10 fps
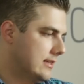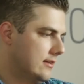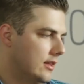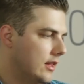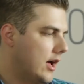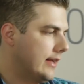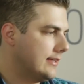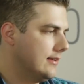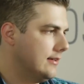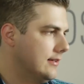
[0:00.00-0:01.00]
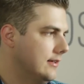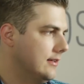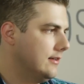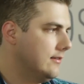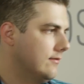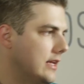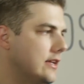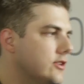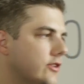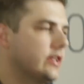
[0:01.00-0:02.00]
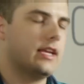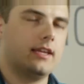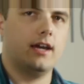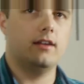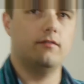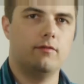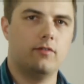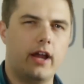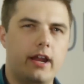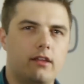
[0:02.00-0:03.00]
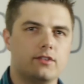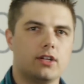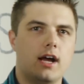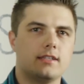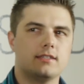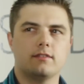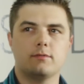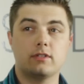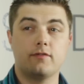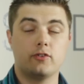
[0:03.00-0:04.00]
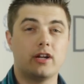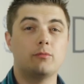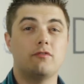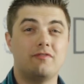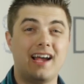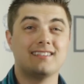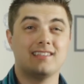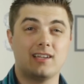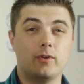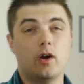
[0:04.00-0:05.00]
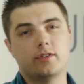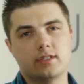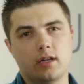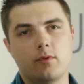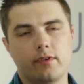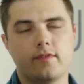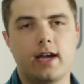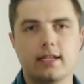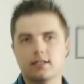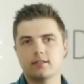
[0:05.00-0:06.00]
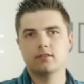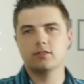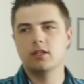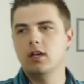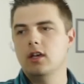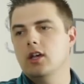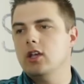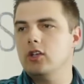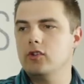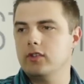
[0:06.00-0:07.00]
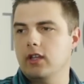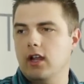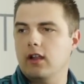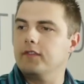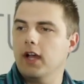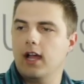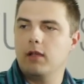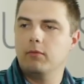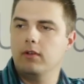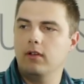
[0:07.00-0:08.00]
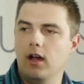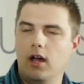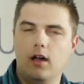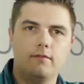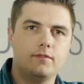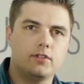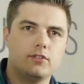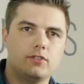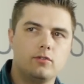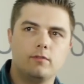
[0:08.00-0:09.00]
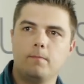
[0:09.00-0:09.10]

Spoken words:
it a lot easier to get kind of a variety of shots, especially if you're trying to move fast. Like we always end up moving fast because there's usually not enough time to shoot